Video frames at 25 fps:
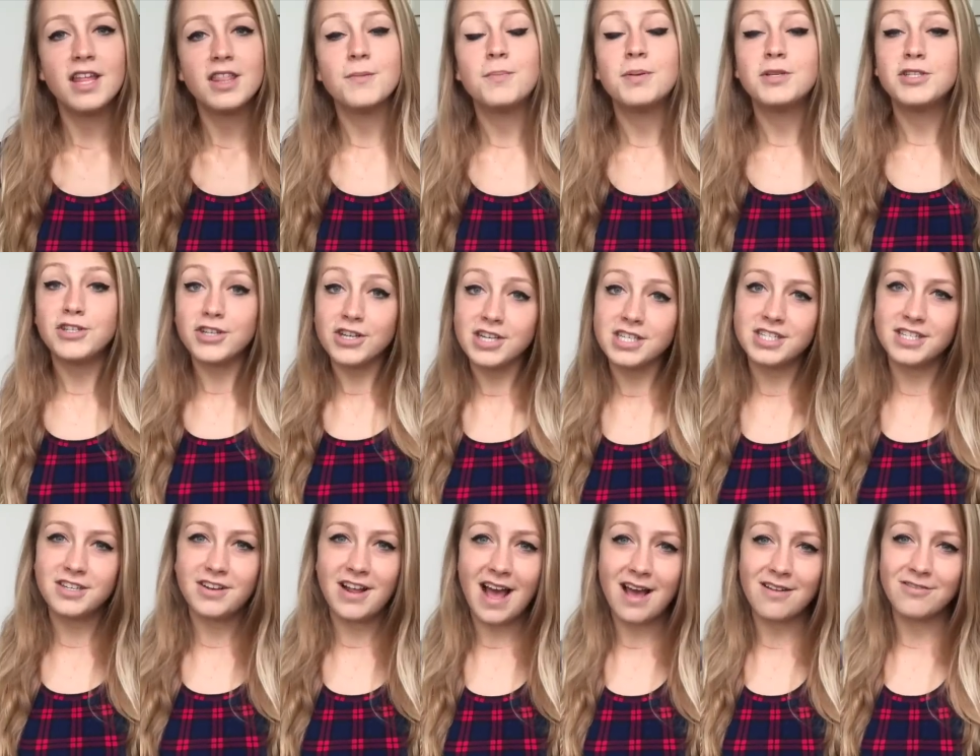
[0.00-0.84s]
The
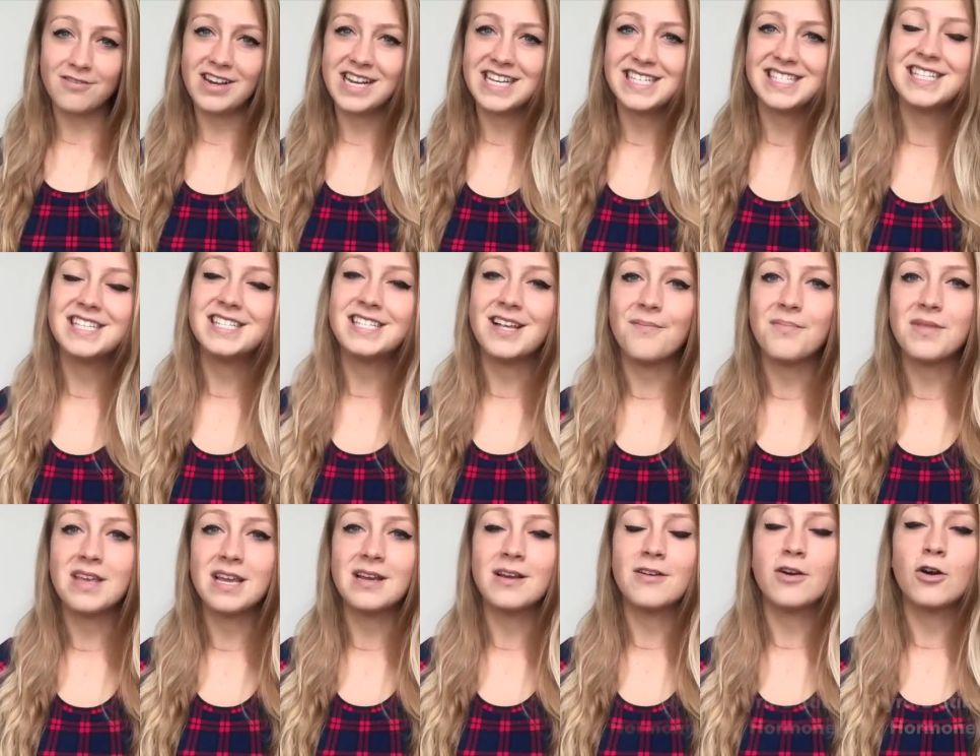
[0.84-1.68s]
pituitary gland releases
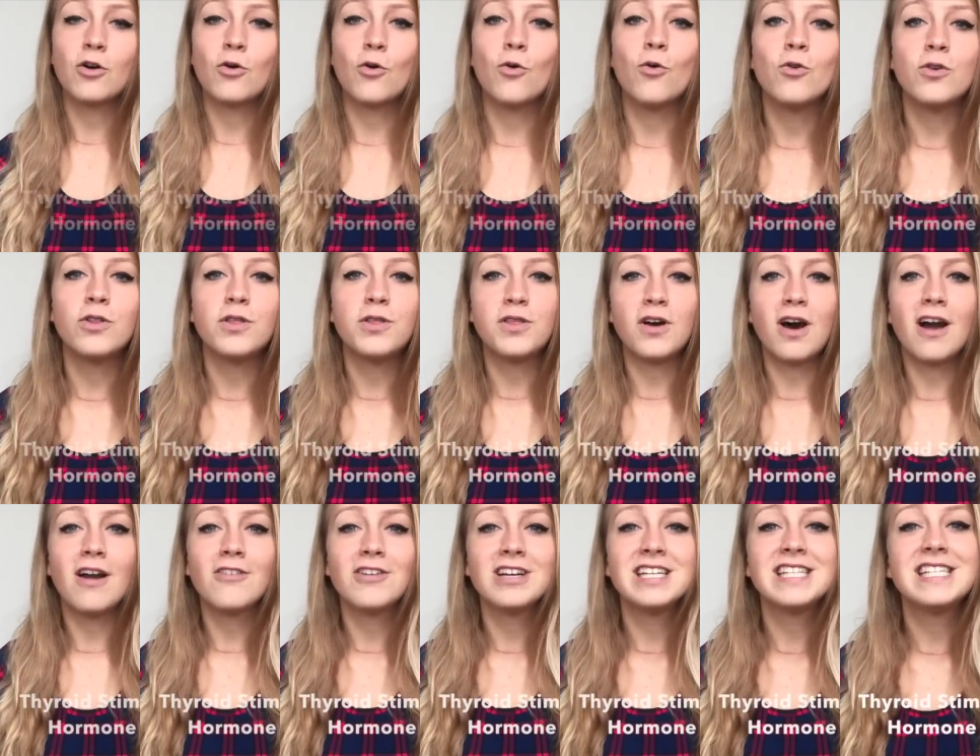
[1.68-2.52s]
something called
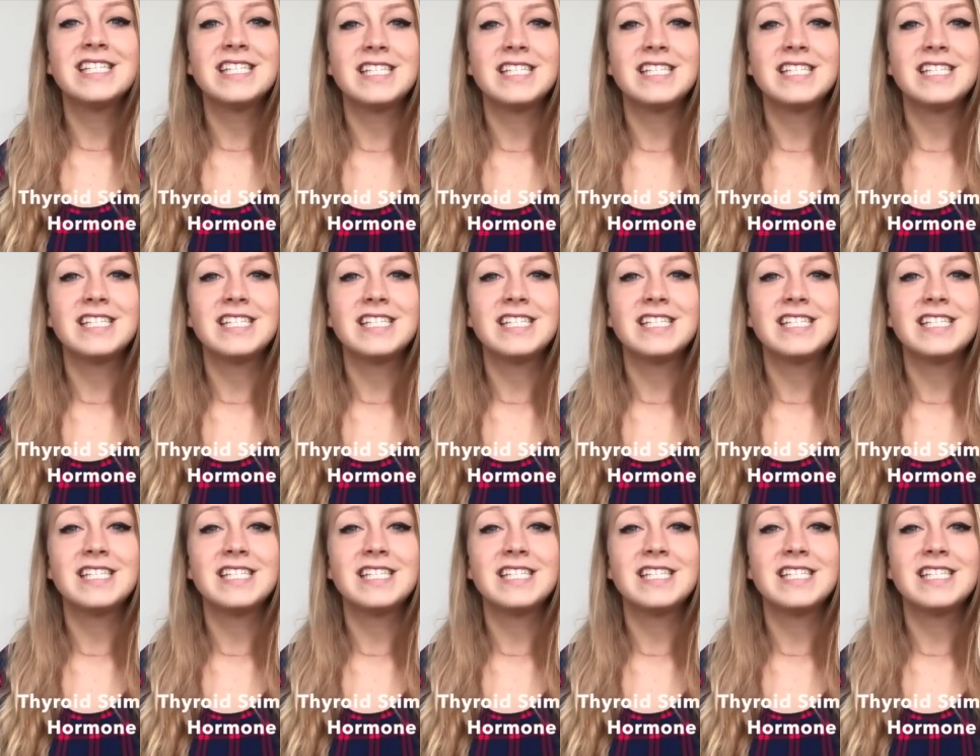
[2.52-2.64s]
thyroid